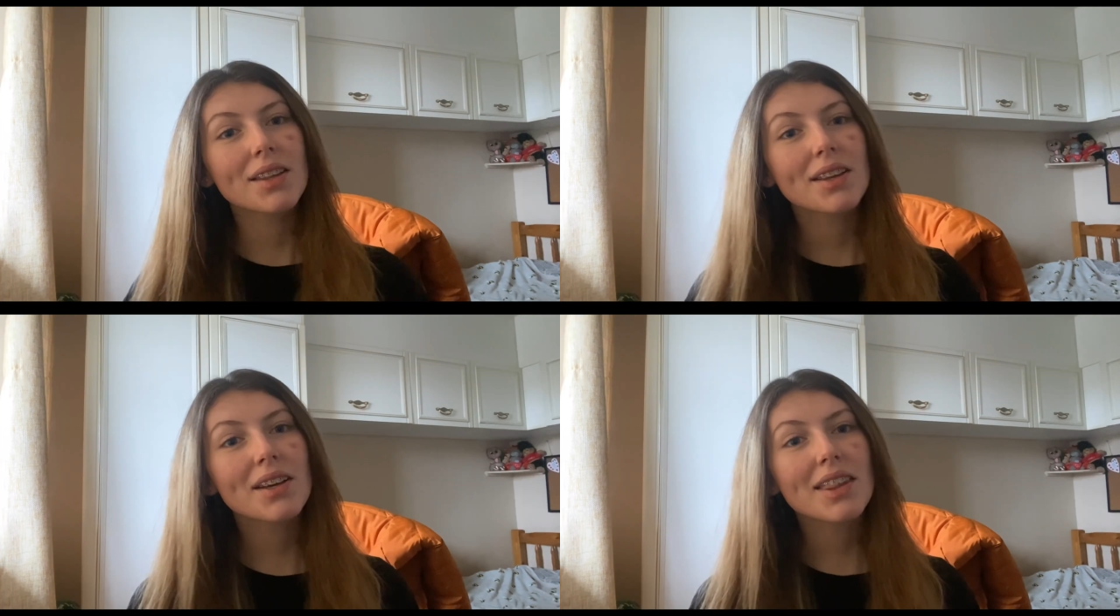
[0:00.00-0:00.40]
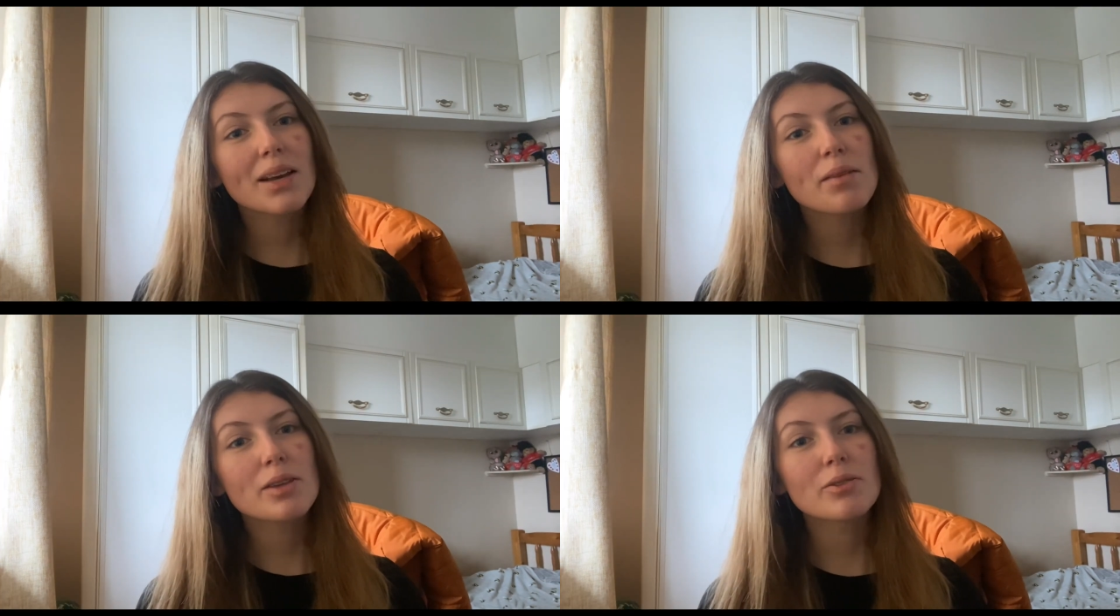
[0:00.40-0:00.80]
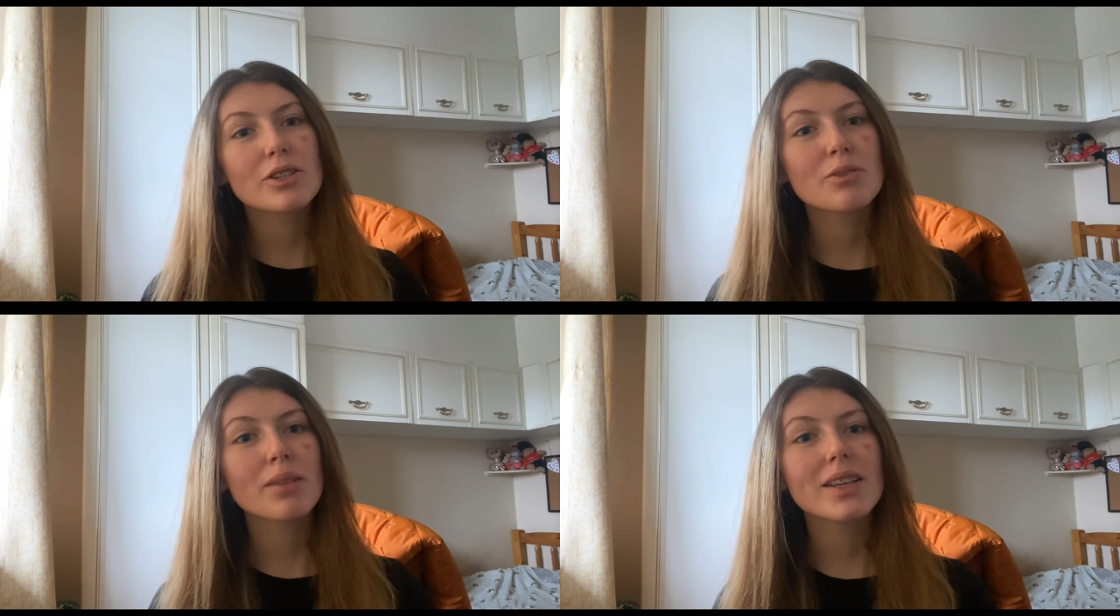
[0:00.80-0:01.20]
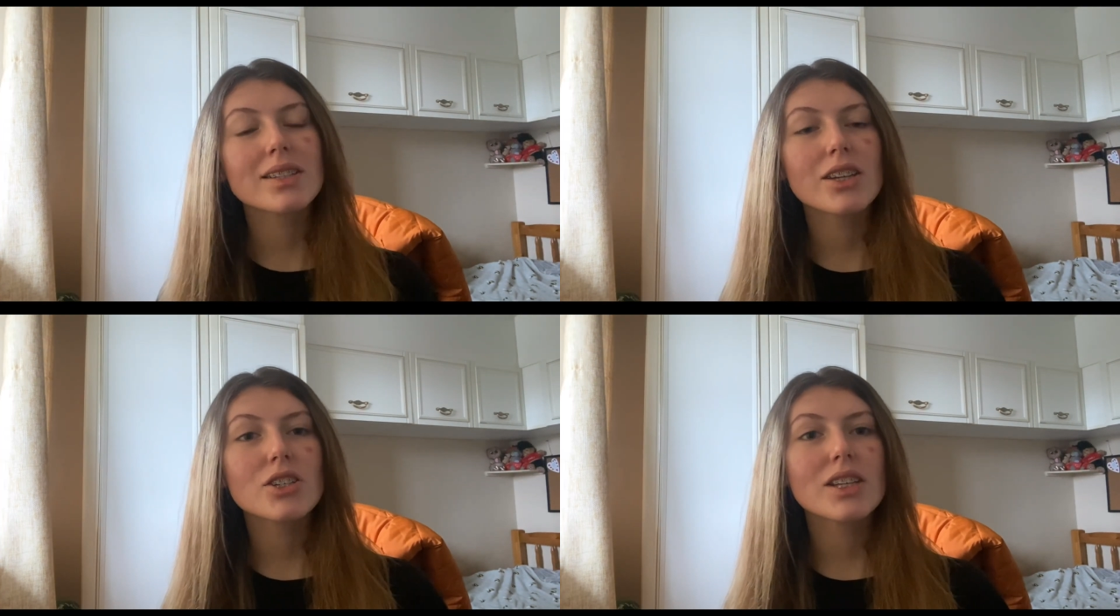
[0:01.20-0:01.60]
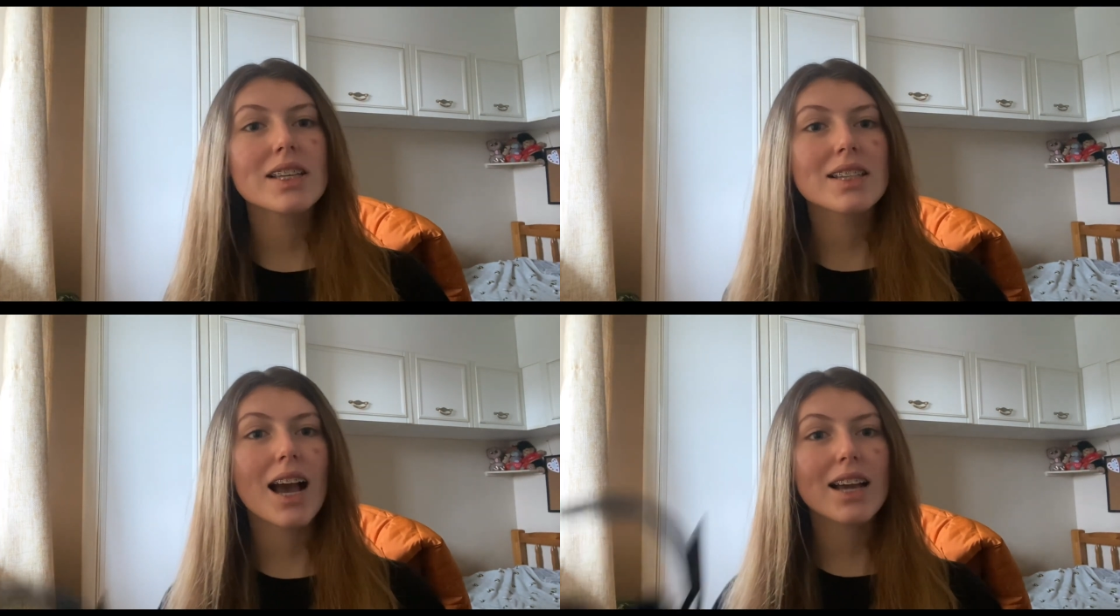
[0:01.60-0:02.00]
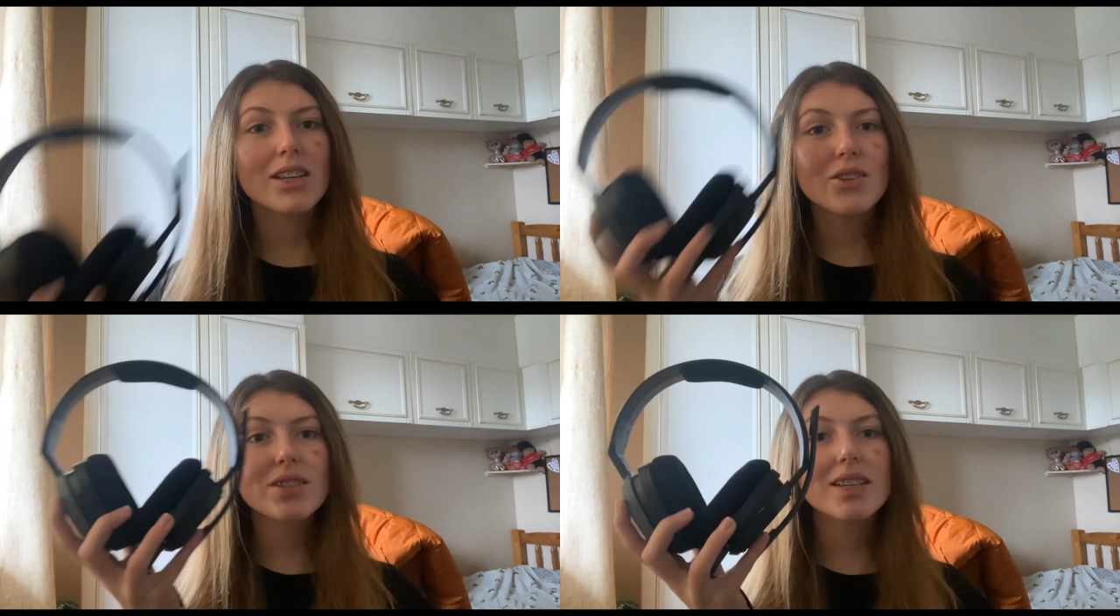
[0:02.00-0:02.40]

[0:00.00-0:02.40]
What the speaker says: The good thing about switching to PlayStation is that I can use